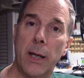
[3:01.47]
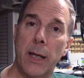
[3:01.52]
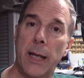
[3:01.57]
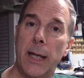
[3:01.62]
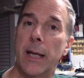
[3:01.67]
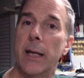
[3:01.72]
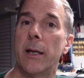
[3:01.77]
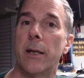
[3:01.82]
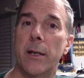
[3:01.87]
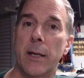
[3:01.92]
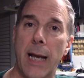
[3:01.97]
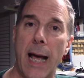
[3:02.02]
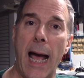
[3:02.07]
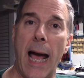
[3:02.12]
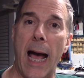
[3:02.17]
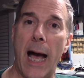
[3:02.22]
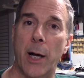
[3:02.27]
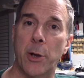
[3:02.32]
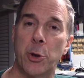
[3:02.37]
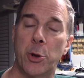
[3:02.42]

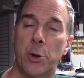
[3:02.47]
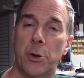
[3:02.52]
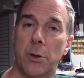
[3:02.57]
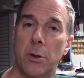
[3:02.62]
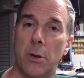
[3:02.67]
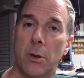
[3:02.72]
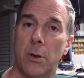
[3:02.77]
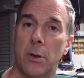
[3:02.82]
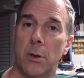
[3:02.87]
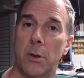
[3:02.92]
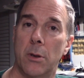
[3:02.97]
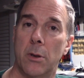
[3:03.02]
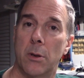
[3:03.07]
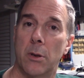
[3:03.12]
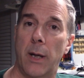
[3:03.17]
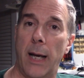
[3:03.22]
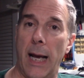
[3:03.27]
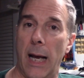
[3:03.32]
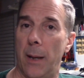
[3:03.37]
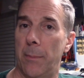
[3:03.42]
in-dash
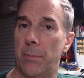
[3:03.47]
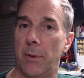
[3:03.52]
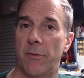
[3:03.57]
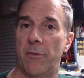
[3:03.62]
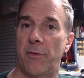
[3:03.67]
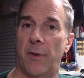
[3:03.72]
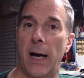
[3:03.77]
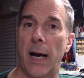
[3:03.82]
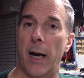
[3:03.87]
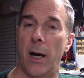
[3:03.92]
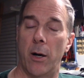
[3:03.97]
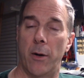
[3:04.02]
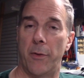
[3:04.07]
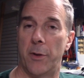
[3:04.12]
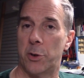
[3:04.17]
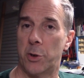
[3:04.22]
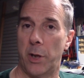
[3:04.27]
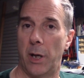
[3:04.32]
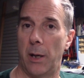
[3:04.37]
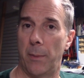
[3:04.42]
amplifier
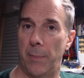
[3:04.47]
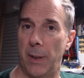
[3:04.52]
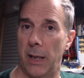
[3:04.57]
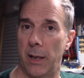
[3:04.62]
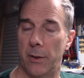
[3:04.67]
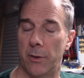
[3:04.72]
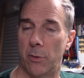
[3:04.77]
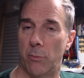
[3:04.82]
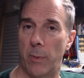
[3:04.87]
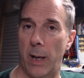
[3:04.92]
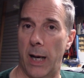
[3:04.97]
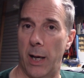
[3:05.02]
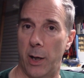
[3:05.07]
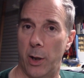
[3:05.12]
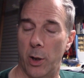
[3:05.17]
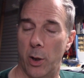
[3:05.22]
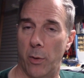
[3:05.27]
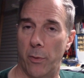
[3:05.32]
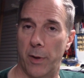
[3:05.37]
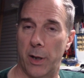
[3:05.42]
that's going to be in the
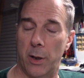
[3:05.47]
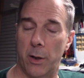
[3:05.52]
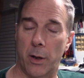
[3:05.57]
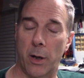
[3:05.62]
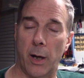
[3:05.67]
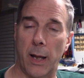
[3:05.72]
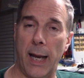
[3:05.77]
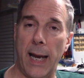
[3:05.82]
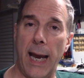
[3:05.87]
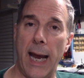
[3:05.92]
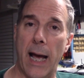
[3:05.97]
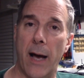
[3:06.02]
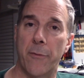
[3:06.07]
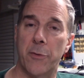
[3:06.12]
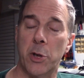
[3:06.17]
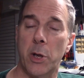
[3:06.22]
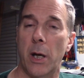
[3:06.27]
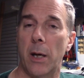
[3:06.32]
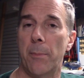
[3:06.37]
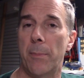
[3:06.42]
radio that you're going to have
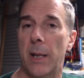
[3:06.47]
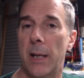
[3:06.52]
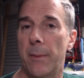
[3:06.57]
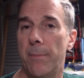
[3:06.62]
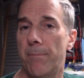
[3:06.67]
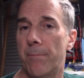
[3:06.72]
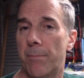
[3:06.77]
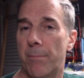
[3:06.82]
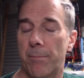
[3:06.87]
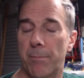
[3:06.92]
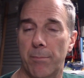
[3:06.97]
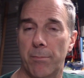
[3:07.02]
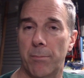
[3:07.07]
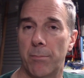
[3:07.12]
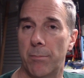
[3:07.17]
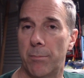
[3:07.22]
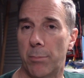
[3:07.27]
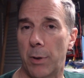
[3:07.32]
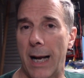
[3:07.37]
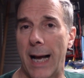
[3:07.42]
is going to be
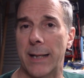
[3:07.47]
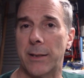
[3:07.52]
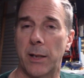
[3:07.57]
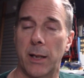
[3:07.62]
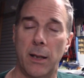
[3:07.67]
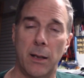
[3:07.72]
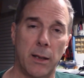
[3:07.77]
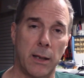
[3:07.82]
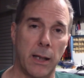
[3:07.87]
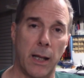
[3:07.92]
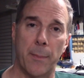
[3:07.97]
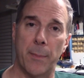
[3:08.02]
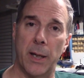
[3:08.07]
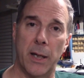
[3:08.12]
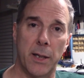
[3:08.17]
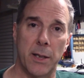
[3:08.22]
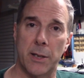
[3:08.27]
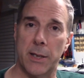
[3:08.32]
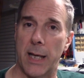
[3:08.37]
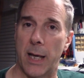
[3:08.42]
practically
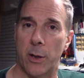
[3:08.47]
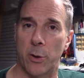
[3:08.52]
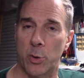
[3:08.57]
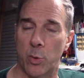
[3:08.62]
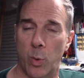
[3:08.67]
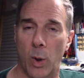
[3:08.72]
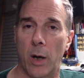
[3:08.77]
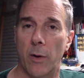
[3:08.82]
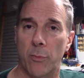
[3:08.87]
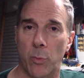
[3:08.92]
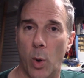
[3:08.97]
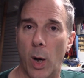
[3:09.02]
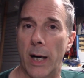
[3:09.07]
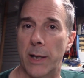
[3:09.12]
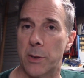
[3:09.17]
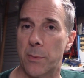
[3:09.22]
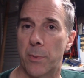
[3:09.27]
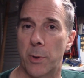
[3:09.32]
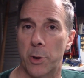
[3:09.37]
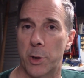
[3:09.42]
limited 10 or 12
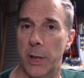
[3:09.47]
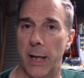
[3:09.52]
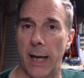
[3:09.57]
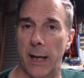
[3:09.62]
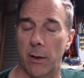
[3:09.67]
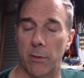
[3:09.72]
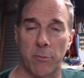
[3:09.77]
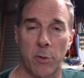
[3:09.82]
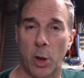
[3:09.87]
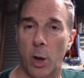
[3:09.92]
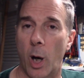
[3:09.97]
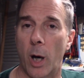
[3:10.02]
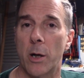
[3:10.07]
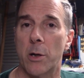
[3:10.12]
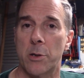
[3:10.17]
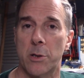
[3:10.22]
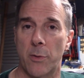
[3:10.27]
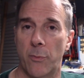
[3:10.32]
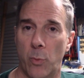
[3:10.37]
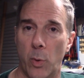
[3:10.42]
watts per channel,
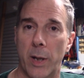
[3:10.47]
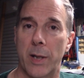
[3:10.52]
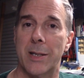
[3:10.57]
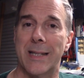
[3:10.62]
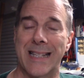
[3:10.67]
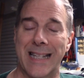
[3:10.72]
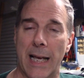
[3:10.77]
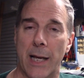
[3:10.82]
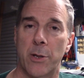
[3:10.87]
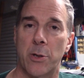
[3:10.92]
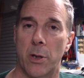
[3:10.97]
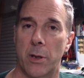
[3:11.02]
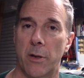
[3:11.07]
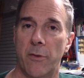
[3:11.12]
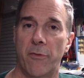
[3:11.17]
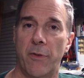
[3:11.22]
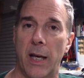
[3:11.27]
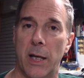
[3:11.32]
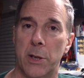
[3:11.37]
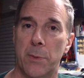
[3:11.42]
regardless of what it says on the
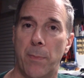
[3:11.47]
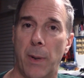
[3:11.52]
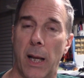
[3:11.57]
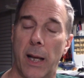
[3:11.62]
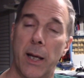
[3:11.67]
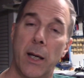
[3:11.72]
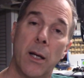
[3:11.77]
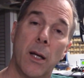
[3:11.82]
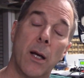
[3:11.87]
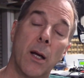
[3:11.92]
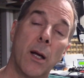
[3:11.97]
faceplate.